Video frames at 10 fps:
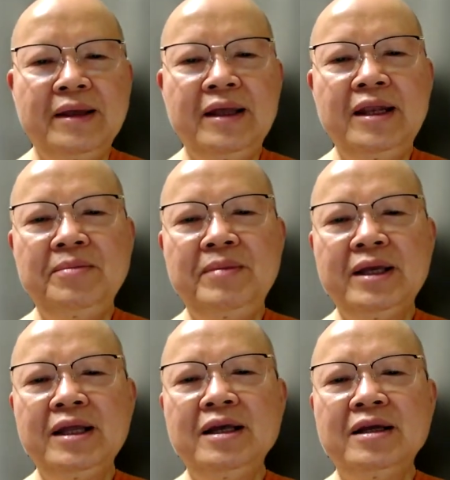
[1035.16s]
In the
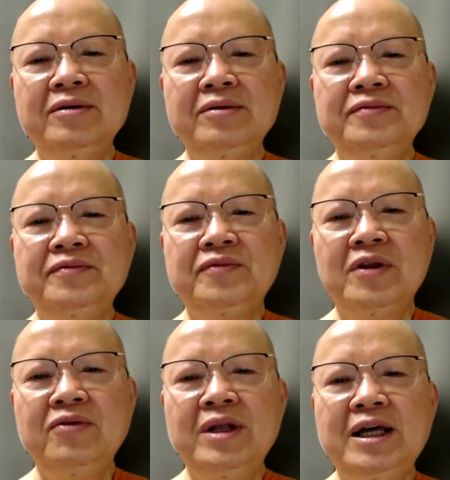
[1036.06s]
beginning,
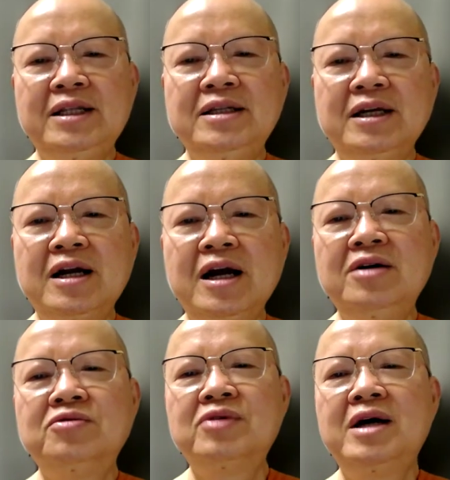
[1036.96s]
we let the
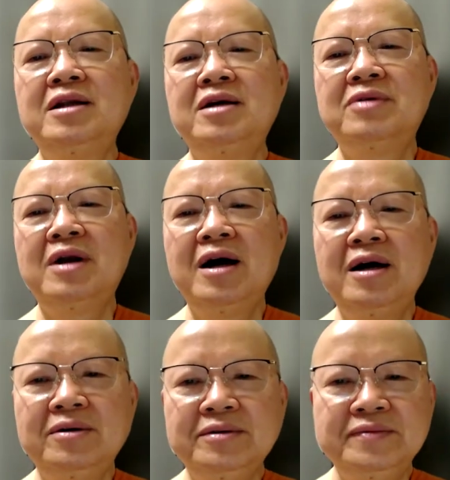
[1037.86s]
cow run
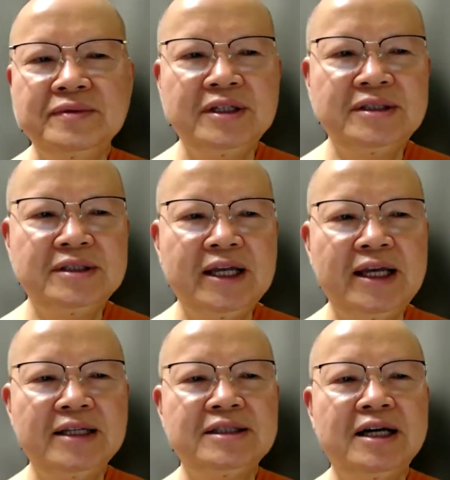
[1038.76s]
around the
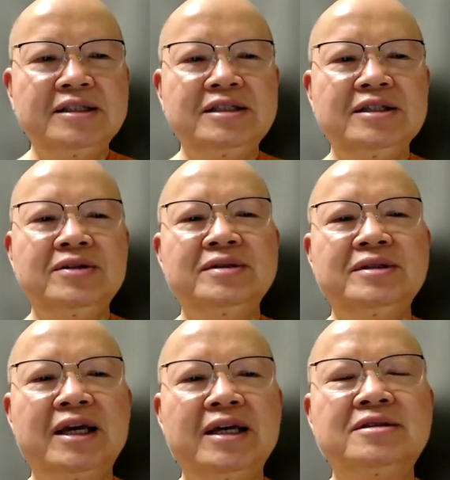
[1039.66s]
stakes until
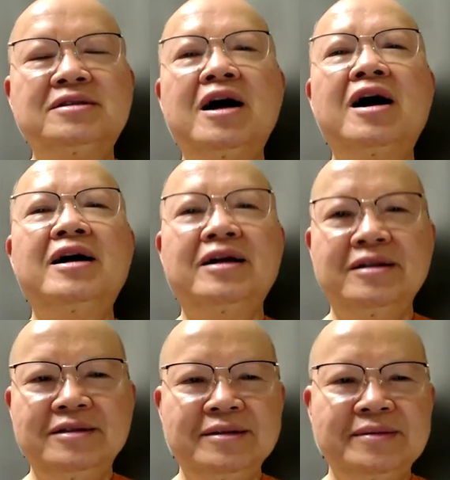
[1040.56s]
it gets tired.